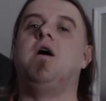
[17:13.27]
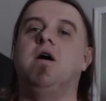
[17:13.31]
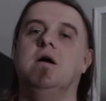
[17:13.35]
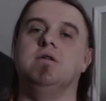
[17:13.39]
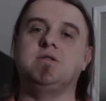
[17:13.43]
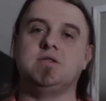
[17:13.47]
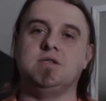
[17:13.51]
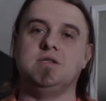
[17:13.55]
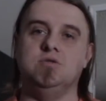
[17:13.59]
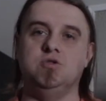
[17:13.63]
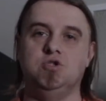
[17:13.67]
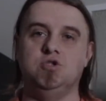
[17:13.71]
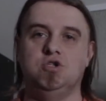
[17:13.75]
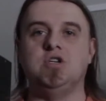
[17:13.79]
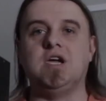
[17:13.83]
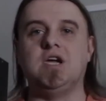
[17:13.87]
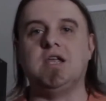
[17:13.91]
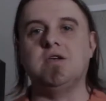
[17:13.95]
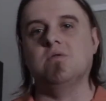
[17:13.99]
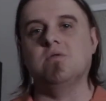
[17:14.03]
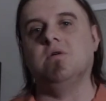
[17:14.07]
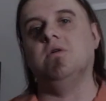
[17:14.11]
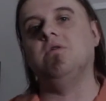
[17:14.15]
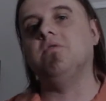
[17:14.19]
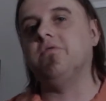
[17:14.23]
art in
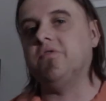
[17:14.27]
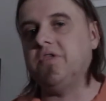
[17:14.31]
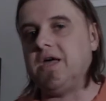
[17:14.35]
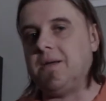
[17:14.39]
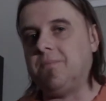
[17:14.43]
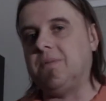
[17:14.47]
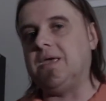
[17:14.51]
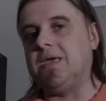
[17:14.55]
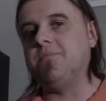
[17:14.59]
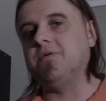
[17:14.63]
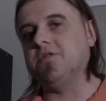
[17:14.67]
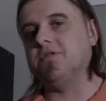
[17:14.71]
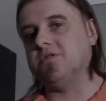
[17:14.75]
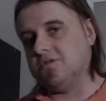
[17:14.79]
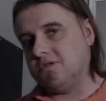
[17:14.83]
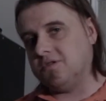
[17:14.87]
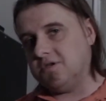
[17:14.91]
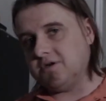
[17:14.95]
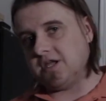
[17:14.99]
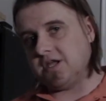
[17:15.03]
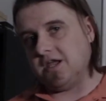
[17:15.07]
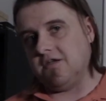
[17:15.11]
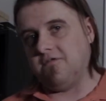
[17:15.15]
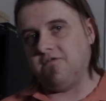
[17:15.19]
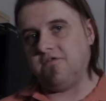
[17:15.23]
general that people are
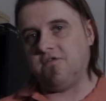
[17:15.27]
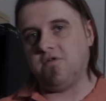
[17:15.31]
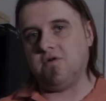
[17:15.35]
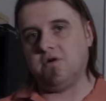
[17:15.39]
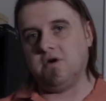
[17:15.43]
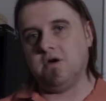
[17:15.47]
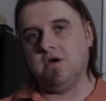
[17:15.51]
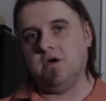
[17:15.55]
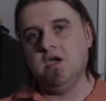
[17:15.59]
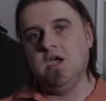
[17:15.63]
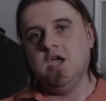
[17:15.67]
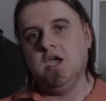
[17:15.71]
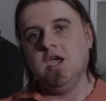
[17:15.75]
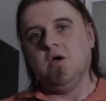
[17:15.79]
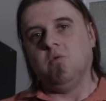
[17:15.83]
looking for.